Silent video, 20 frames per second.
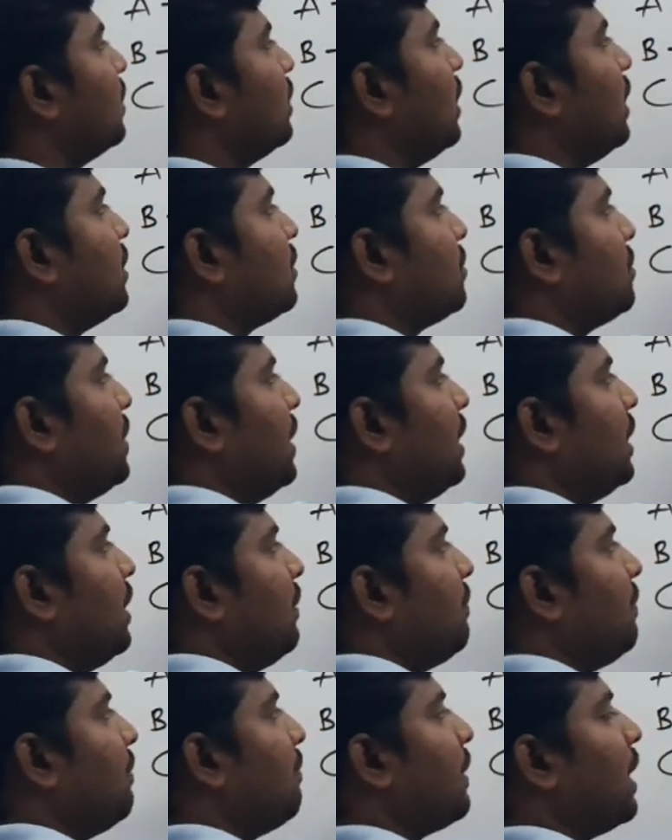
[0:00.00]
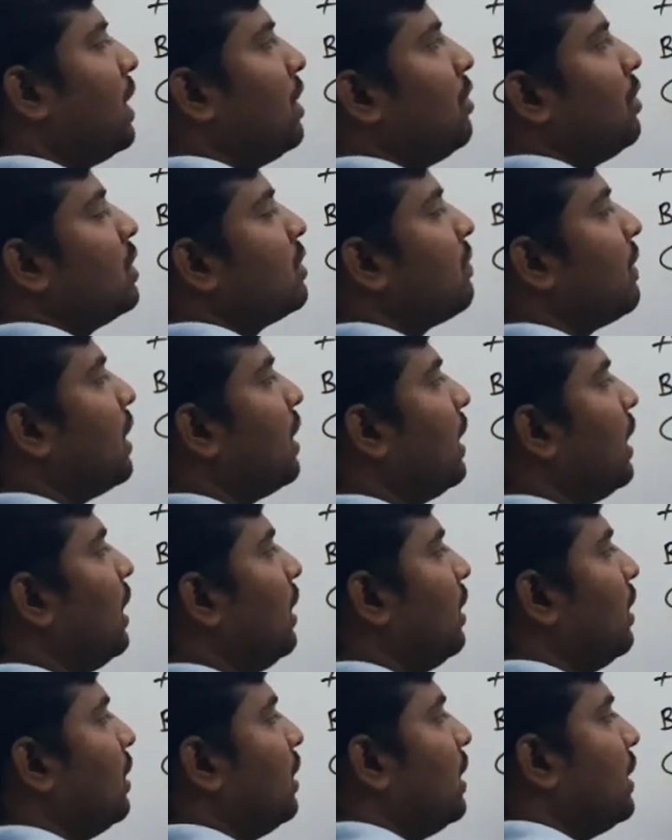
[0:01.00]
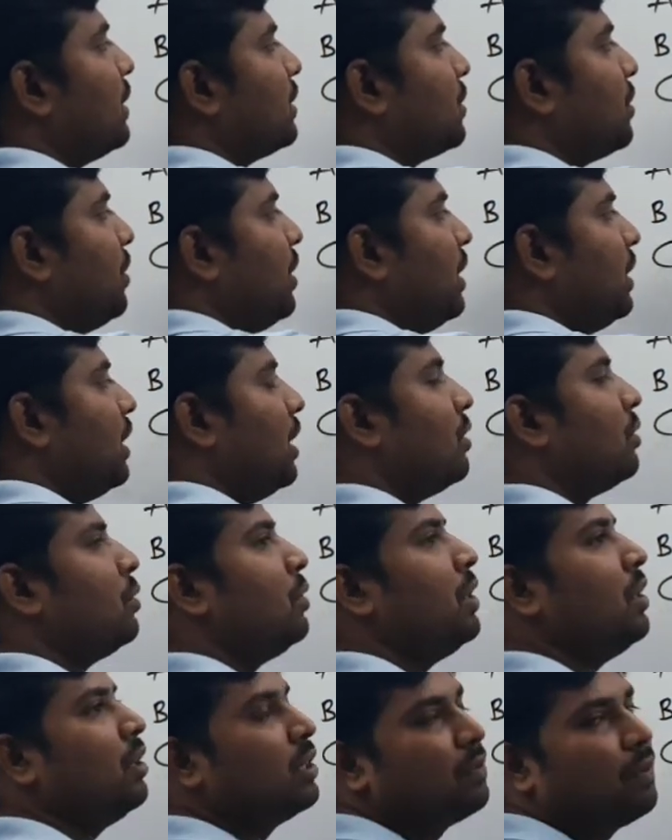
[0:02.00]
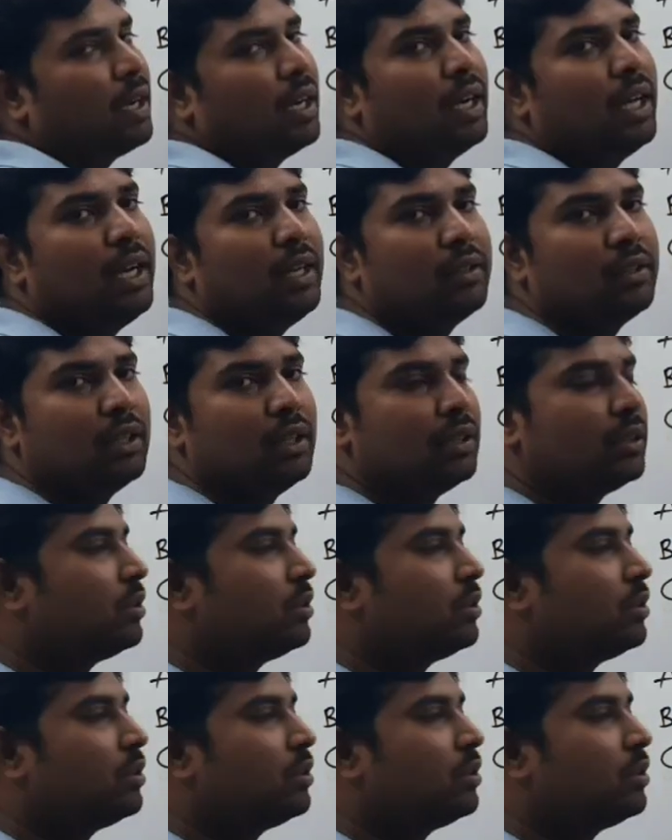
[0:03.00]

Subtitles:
Is doing the 5 units per day. Is doing the 2 units per day.